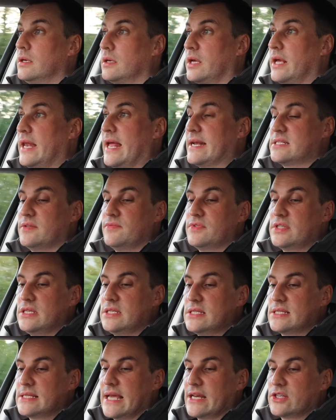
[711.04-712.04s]

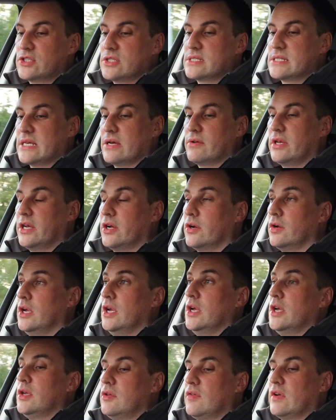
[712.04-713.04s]
connectivity sections down here.
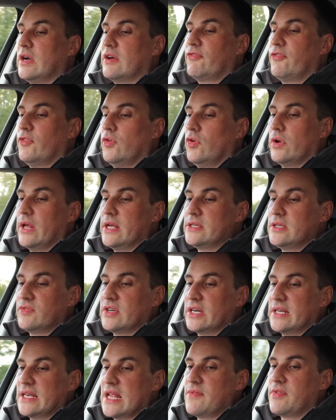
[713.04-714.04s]
You've got phone and you've
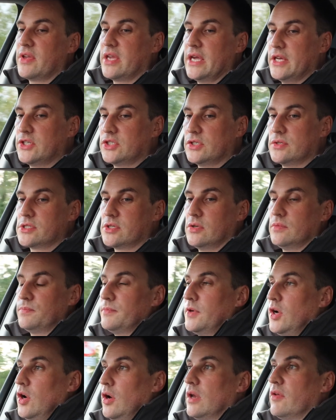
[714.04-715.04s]
got navigation, so
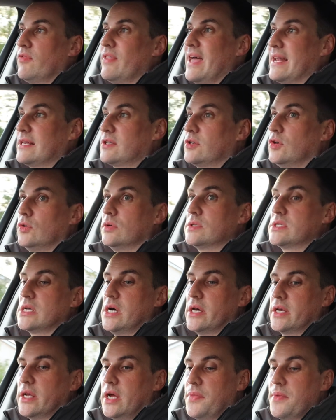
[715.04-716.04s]
all of that goes
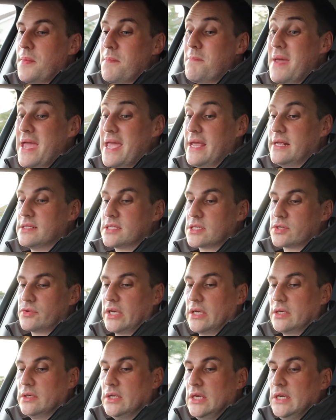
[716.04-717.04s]
on the main
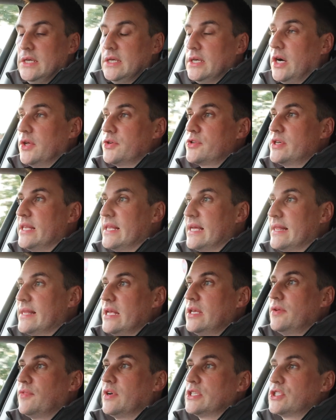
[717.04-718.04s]
screen. Underneath that
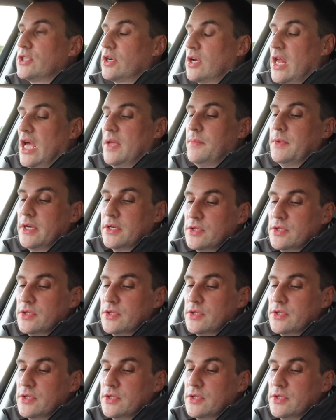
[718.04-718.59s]
then you've got your climate